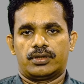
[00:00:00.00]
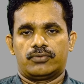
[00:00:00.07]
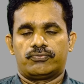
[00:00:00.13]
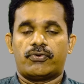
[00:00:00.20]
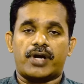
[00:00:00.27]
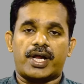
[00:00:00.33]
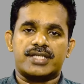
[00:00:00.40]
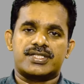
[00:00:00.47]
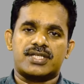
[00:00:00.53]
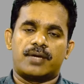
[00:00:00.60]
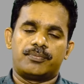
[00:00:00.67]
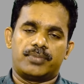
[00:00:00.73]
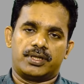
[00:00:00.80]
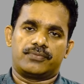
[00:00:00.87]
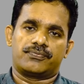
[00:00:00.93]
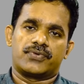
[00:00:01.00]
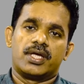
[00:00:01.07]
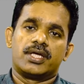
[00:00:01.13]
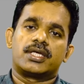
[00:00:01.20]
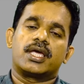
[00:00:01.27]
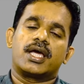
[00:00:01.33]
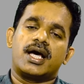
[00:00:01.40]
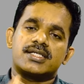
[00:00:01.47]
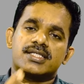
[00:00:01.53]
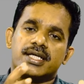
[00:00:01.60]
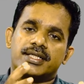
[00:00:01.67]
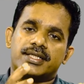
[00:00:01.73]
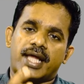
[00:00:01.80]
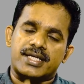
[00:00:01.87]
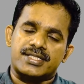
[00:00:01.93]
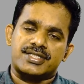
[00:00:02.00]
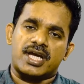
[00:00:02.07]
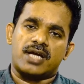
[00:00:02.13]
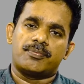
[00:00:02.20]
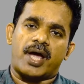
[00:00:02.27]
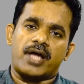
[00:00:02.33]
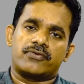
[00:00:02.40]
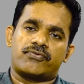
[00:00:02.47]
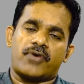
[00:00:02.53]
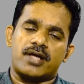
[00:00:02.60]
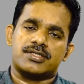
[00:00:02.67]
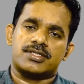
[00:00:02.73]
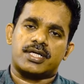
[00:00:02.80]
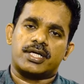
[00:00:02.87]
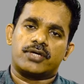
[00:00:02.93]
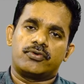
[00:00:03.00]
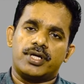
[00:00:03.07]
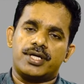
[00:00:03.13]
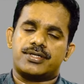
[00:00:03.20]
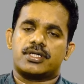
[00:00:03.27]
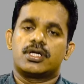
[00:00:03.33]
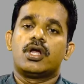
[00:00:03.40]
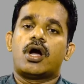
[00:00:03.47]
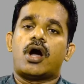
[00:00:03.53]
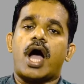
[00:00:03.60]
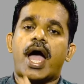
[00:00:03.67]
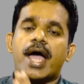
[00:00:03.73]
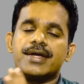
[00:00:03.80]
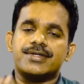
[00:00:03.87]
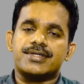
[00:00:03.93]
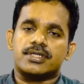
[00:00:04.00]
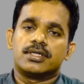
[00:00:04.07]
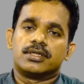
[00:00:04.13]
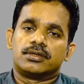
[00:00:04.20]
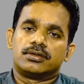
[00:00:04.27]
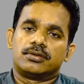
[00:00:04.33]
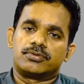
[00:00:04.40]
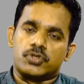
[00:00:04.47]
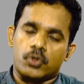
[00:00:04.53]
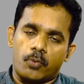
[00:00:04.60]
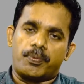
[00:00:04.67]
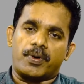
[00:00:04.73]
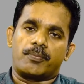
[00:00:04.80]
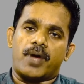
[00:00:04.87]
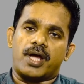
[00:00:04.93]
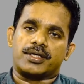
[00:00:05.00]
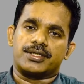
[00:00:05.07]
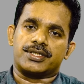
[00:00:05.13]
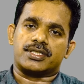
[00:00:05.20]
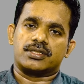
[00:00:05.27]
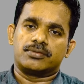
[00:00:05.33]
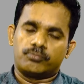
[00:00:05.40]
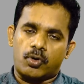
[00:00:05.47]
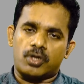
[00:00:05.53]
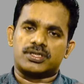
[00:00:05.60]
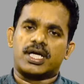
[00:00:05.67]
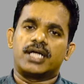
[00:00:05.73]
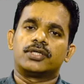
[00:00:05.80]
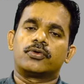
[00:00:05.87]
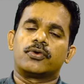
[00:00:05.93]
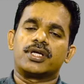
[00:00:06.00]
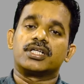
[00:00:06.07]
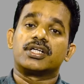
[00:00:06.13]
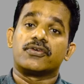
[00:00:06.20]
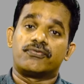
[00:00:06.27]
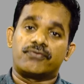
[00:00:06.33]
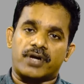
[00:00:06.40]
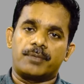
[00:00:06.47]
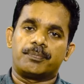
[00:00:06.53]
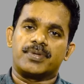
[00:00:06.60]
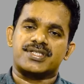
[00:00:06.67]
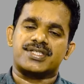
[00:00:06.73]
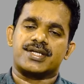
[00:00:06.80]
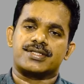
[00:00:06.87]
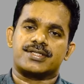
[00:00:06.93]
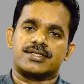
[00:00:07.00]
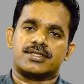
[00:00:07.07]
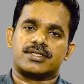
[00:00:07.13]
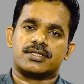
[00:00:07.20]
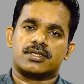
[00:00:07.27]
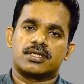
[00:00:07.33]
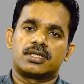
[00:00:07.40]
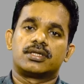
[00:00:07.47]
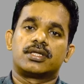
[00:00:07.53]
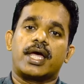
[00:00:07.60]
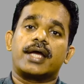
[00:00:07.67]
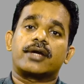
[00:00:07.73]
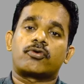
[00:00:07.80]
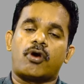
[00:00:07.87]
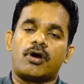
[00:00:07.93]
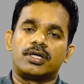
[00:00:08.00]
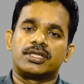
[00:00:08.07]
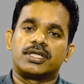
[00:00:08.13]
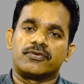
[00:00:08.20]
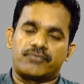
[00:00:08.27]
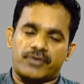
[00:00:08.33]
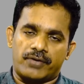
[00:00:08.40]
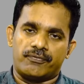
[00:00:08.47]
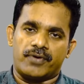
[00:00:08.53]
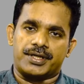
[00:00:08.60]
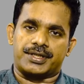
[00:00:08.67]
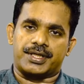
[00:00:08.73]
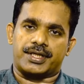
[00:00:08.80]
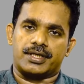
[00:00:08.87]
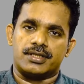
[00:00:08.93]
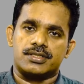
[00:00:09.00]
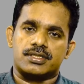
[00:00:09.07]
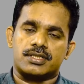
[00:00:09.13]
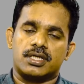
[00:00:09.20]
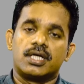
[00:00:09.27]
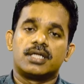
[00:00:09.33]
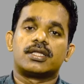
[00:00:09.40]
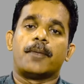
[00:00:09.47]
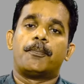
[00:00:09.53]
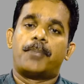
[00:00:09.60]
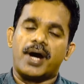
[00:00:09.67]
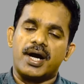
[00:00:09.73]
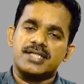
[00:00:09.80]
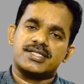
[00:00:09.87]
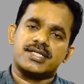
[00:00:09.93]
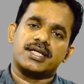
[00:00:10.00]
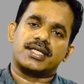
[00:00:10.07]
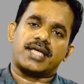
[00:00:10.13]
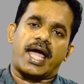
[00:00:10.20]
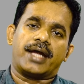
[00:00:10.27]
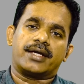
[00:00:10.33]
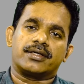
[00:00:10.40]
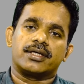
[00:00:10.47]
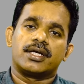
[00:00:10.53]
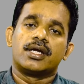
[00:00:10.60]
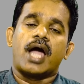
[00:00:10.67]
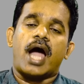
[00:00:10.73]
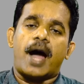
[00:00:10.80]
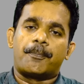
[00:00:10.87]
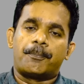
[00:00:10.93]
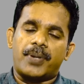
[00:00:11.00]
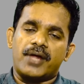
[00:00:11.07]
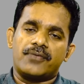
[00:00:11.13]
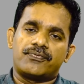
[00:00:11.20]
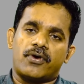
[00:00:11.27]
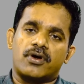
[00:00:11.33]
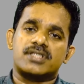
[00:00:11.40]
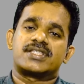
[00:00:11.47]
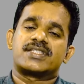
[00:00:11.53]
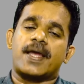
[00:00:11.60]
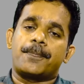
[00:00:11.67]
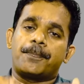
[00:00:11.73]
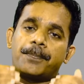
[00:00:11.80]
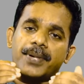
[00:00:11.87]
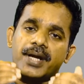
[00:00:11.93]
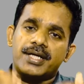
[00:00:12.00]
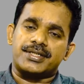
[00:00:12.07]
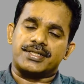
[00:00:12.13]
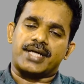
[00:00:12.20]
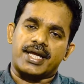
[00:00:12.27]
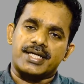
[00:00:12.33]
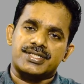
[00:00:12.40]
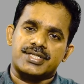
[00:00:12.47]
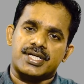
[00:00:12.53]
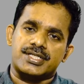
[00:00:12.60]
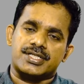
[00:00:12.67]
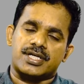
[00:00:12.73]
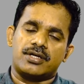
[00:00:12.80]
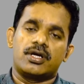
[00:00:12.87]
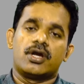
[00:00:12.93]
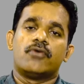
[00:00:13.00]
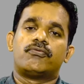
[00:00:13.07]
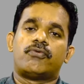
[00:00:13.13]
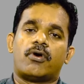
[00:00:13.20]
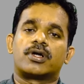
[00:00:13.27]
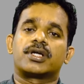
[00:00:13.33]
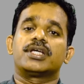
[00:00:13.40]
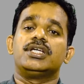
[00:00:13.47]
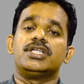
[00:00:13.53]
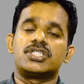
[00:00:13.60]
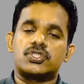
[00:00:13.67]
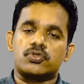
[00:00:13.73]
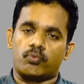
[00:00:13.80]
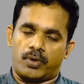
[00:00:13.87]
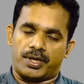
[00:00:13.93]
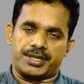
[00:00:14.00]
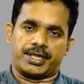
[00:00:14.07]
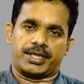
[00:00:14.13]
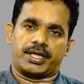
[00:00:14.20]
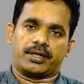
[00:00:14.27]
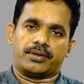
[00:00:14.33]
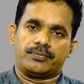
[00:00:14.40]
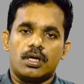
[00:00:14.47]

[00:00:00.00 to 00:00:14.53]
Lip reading: For example, he has a textile manufacturing unit and supermarket. Both are doing different businesses. They are called different verticals. The person can apply for separate registration for each vertical.